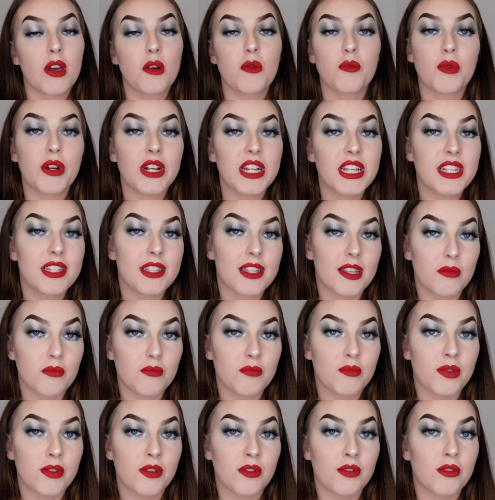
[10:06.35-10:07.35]
pretty
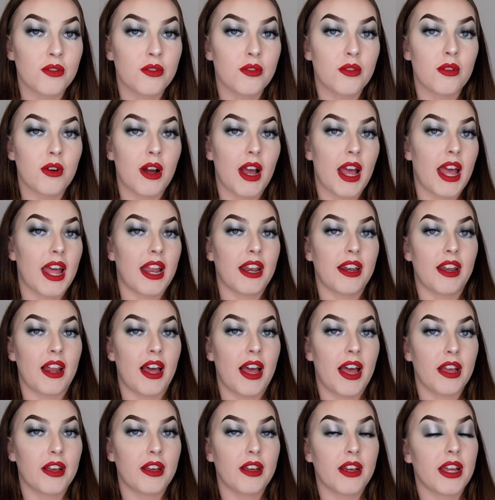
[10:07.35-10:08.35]
simple and
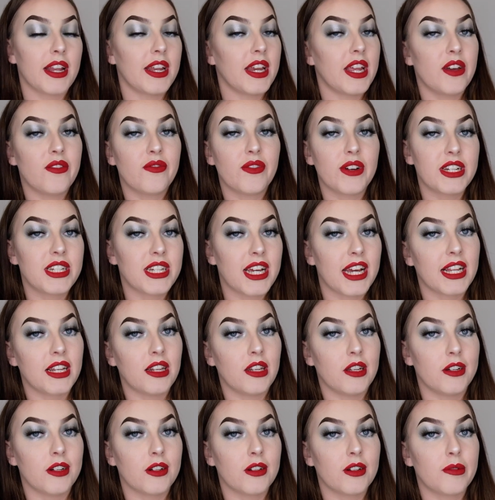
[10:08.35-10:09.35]
like an everyday
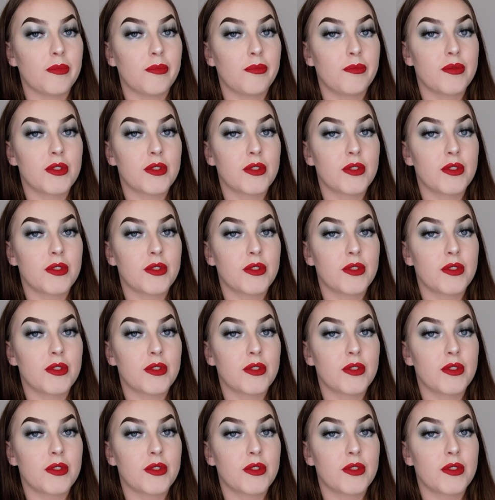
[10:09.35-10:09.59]
look,